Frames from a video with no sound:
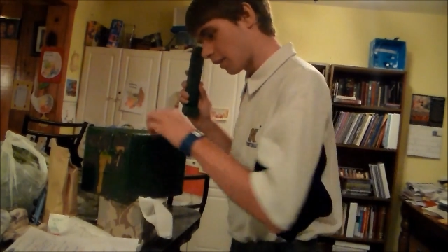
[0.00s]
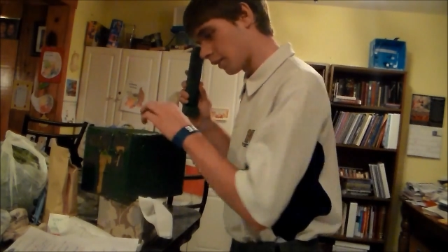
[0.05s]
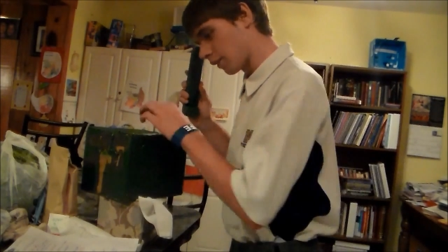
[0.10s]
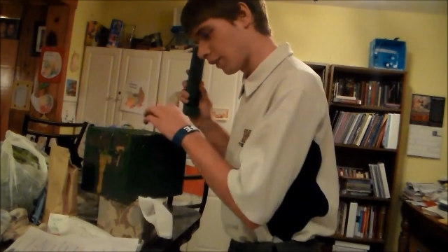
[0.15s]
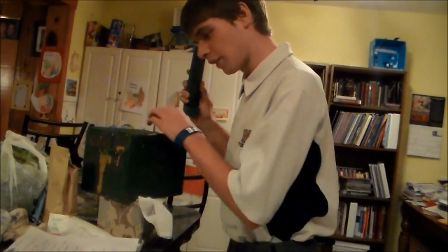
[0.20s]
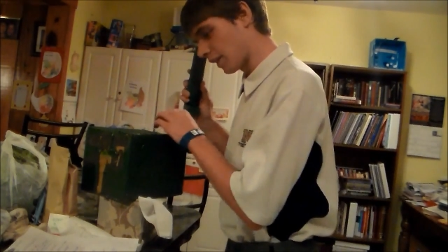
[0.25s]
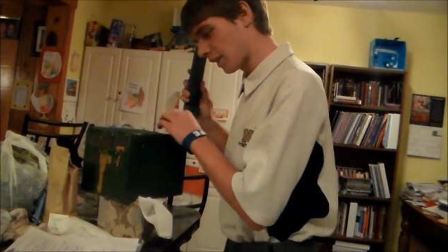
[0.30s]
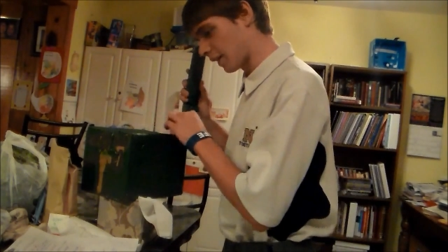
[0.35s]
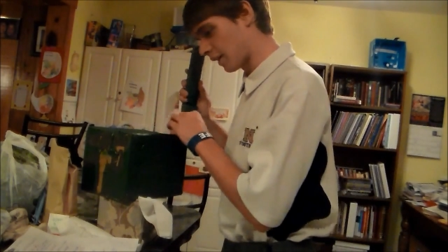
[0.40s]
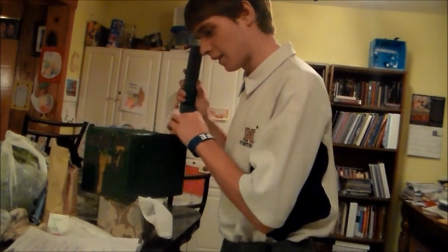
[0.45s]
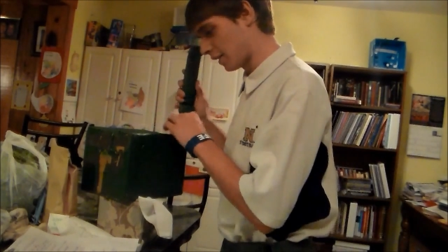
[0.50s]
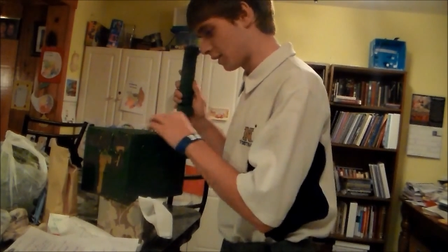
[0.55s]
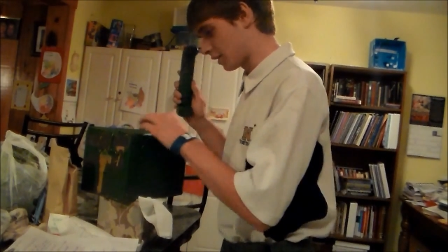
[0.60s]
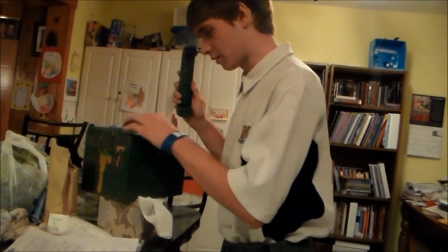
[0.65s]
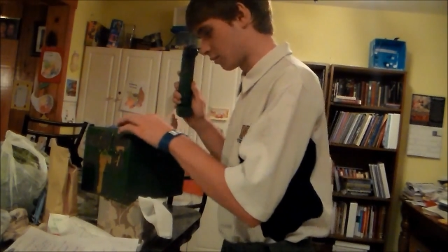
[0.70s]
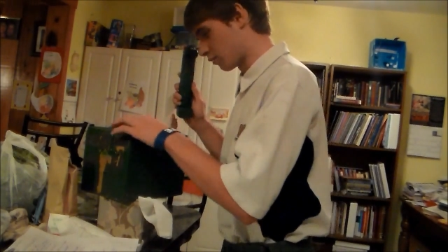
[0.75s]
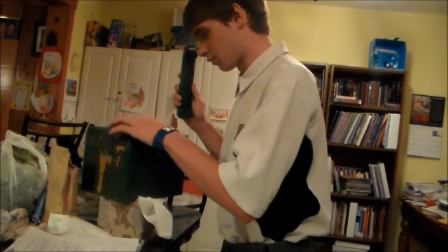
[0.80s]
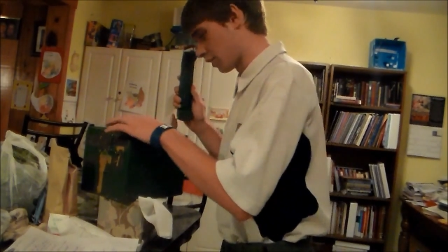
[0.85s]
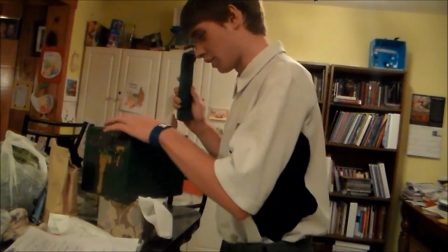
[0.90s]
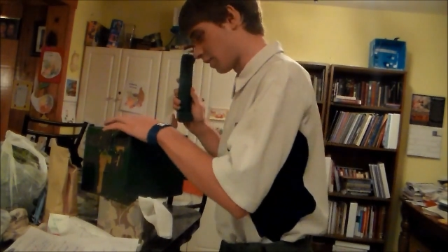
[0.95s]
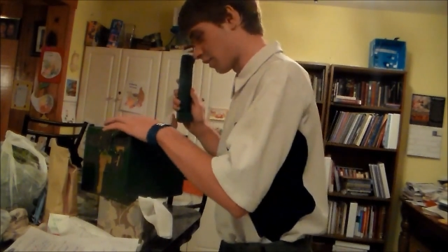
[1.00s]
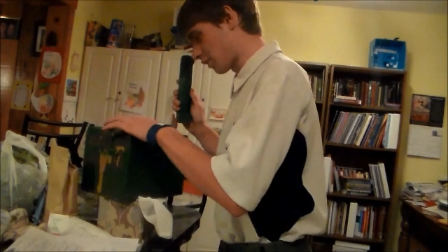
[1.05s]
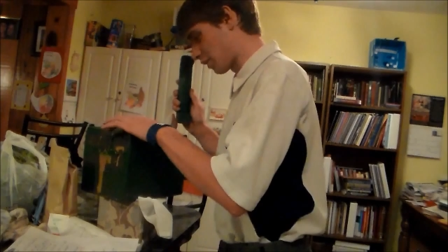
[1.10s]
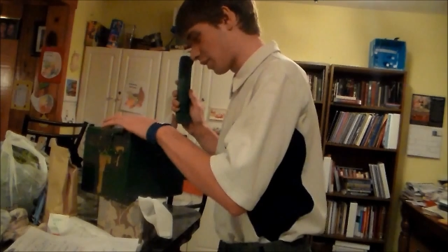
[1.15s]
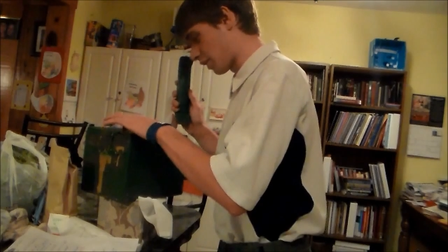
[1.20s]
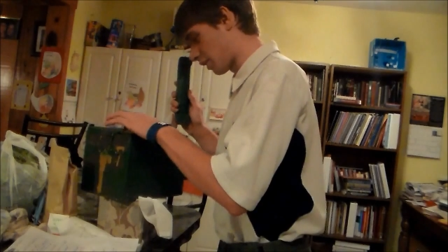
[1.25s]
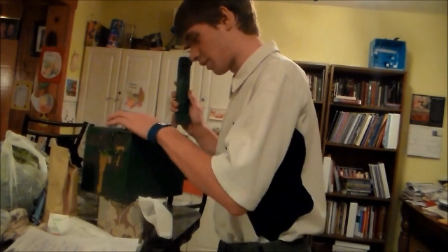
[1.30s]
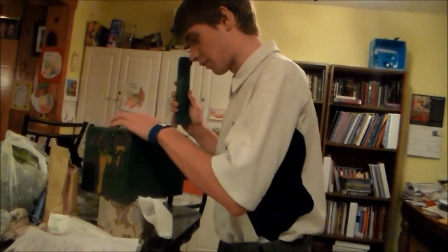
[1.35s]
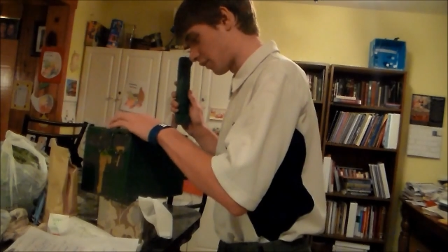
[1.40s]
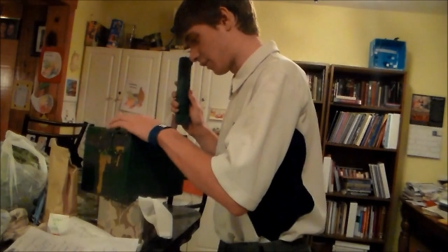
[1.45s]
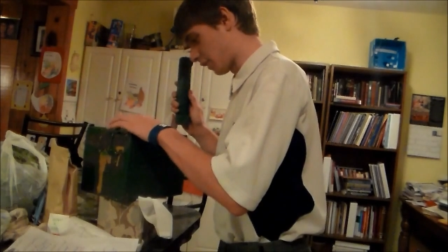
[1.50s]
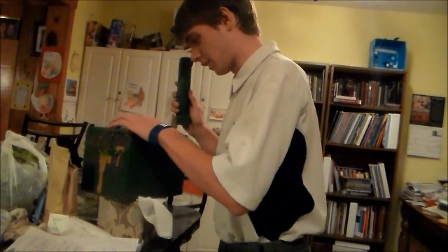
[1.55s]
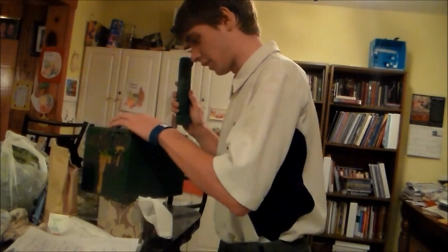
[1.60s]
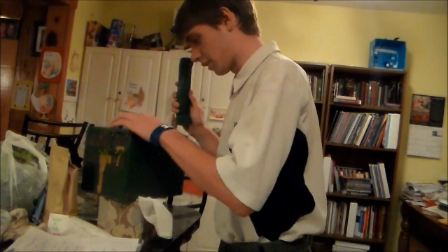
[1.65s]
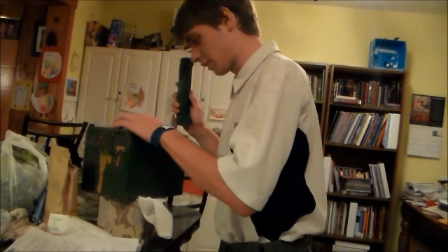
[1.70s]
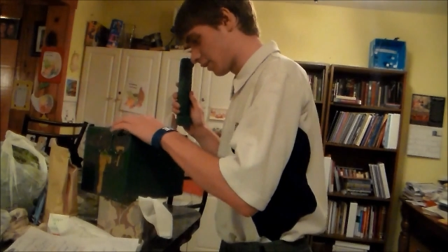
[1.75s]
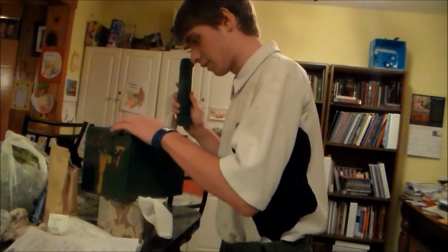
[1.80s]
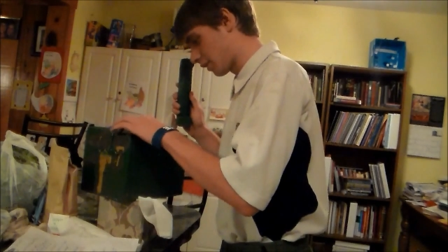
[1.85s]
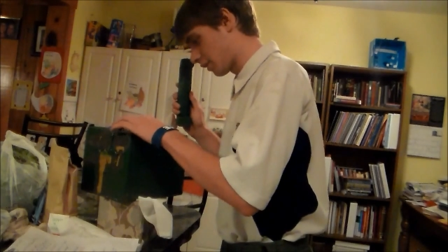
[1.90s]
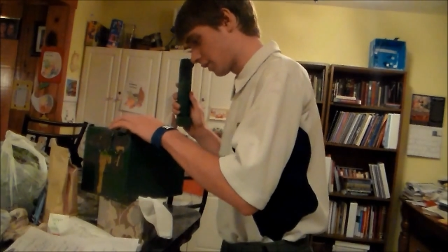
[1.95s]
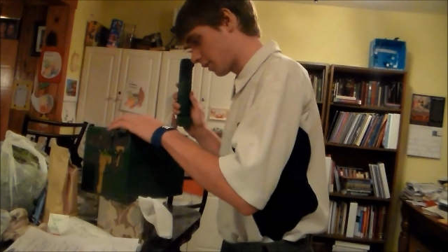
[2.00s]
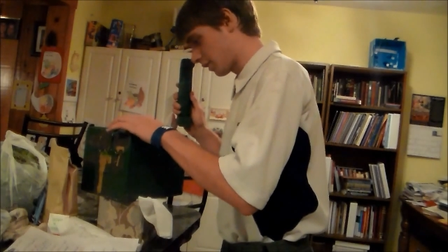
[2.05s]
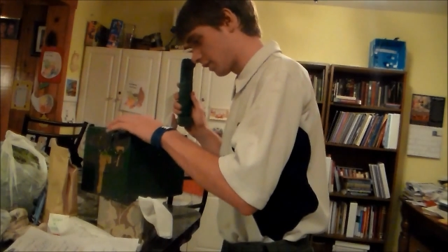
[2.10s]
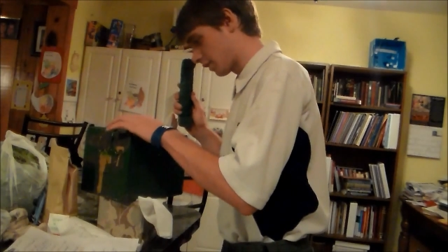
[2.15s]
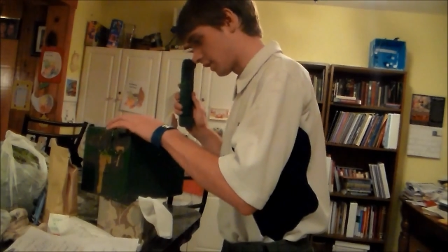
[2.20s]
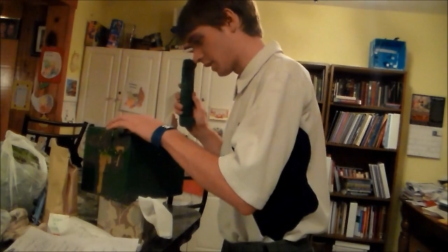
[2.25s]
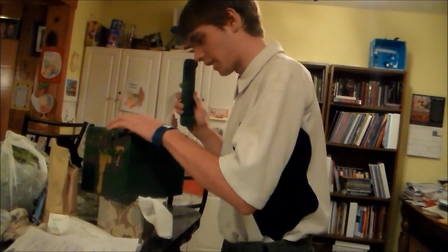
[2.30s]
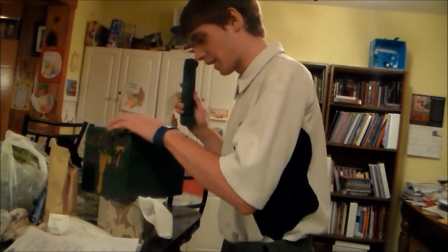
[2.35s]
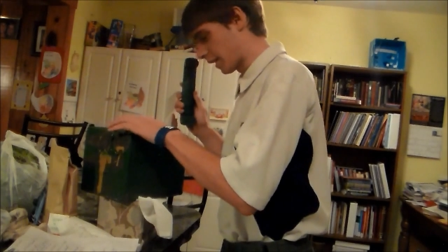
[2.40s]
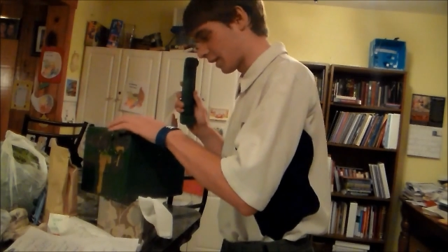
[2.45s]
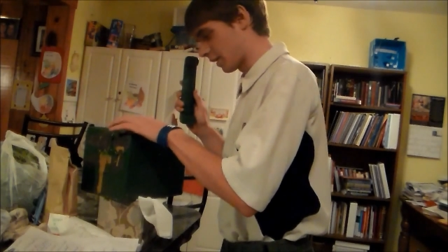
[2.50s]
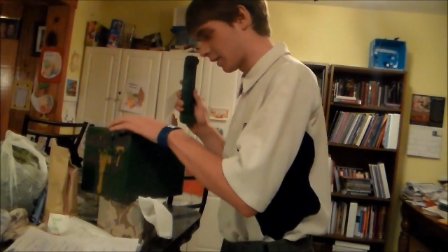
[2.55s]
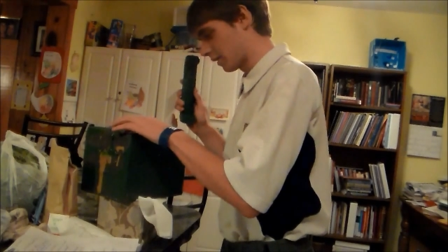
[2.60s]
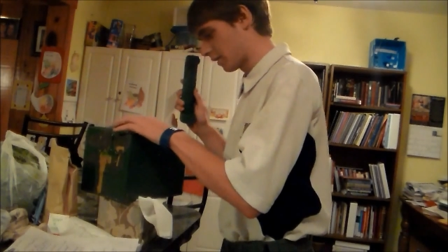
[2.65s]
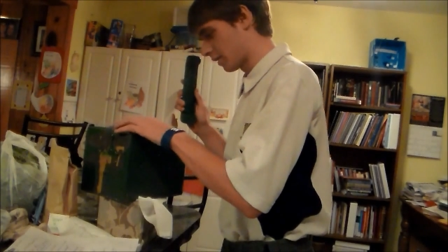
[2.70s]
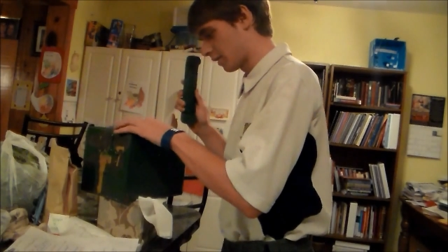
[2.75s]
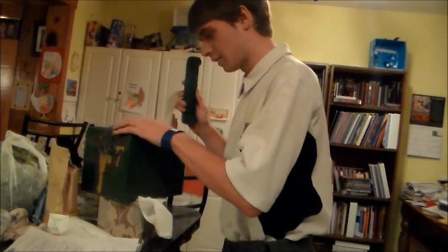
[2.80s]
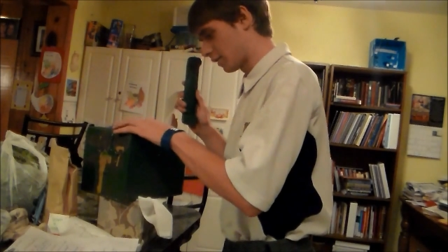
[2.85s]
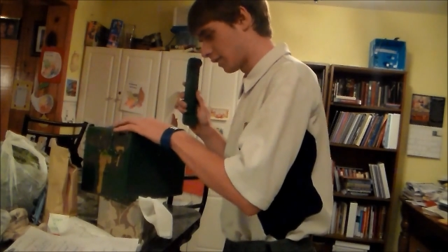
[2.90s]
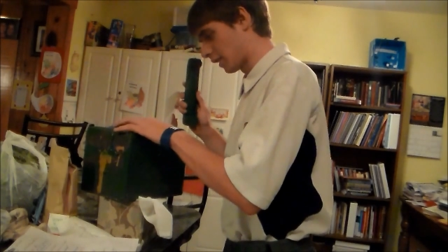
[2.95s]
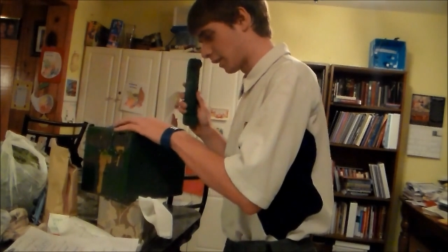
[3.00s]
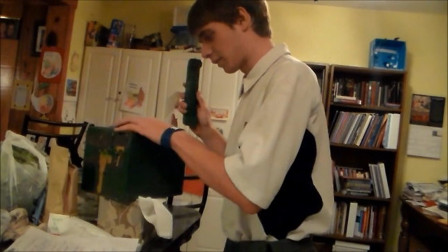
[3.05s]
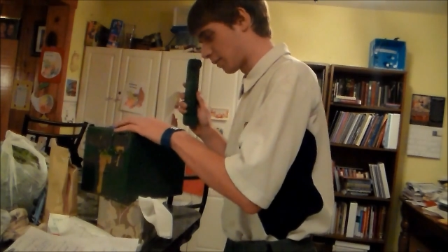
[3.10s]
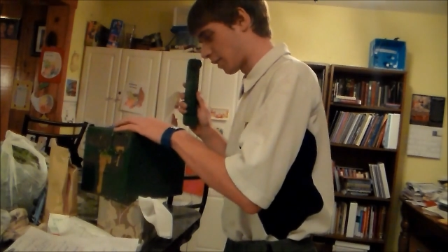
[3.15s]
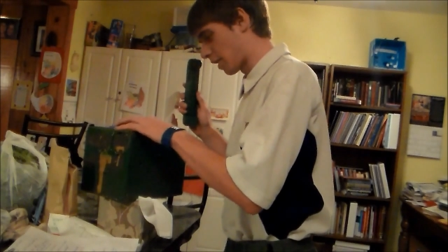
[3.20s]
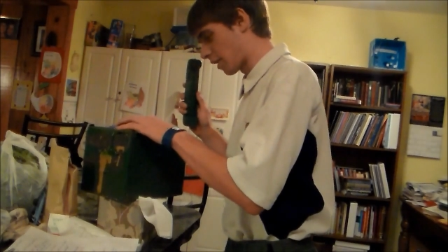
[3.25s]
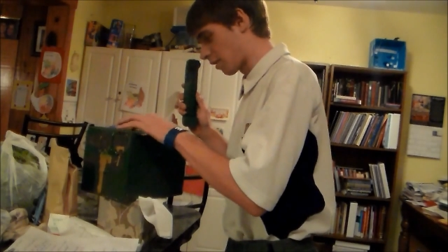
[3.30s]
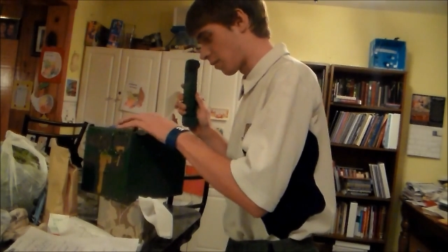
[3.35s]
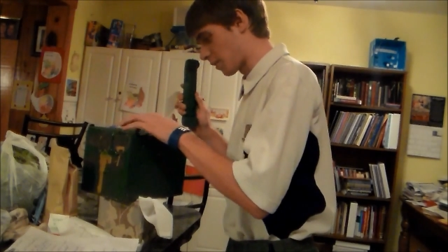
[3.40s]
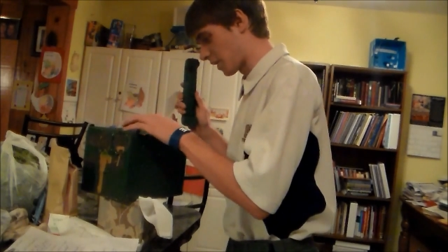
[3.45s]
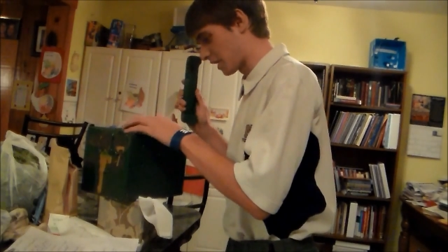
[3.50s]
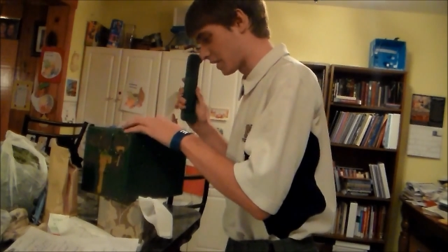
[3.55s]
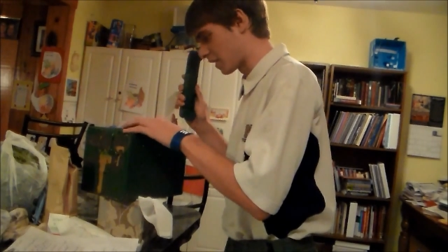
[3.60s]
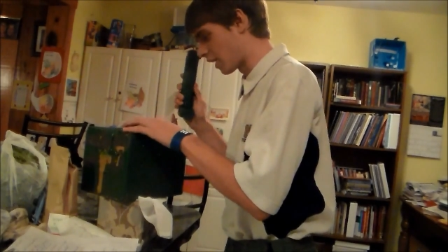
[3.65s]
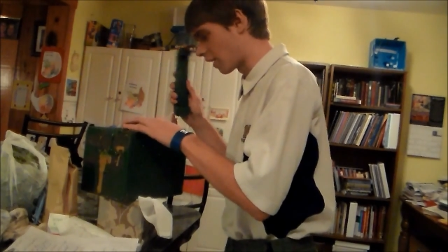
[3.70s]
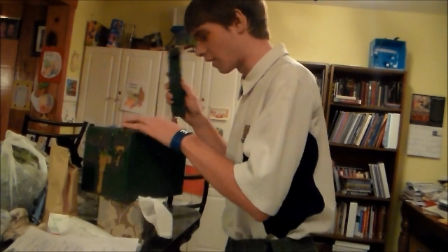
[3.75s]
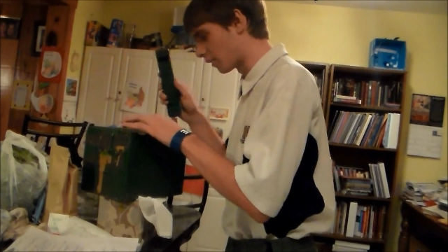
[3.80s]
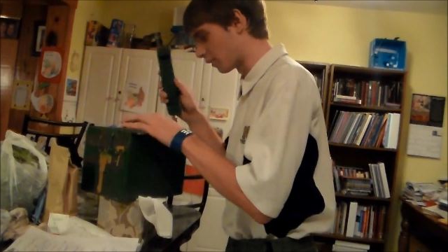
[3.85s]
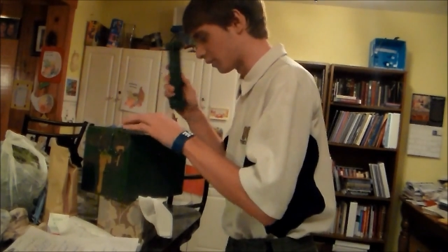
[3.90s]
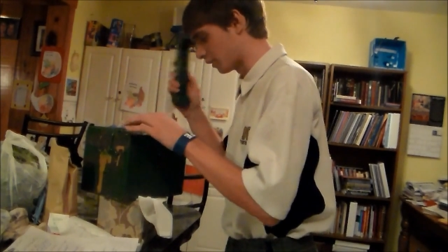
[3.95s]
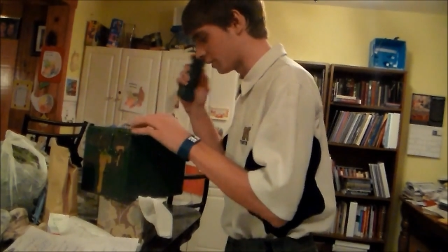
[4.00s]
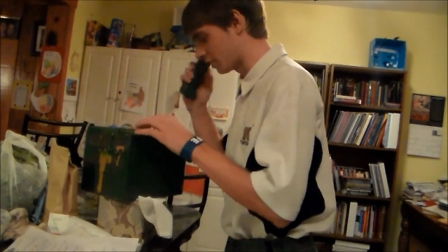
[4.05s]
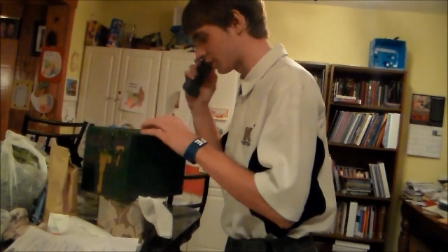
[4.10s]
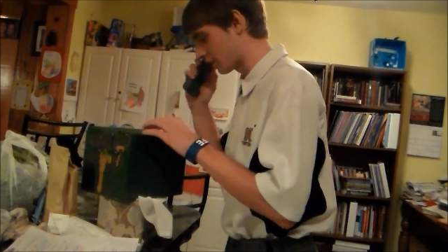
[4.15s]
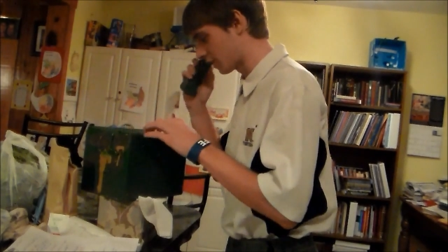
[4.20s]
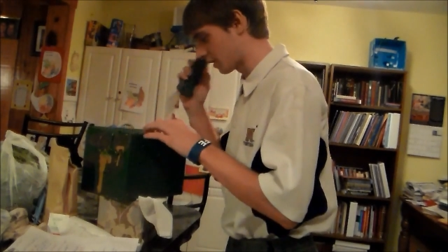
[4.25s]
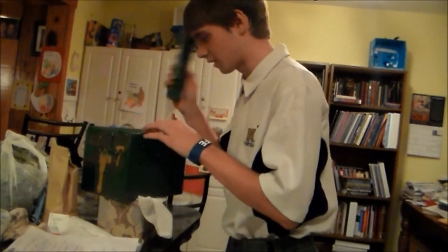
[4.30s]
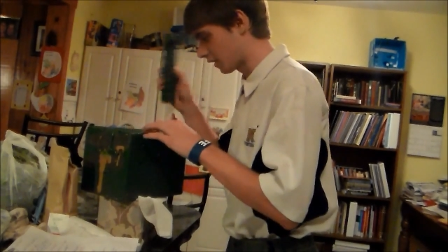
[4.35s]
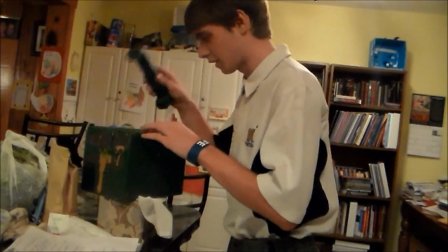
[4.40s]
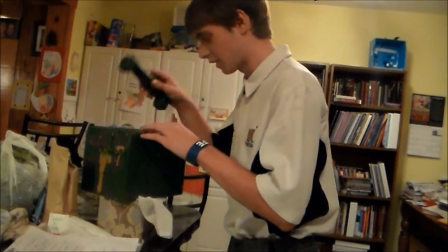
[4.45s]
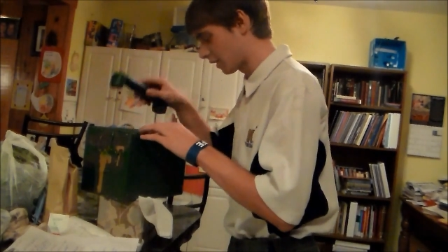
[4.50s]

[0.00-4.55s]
I think I need some real coffee. Like, like Ronald McDonald's.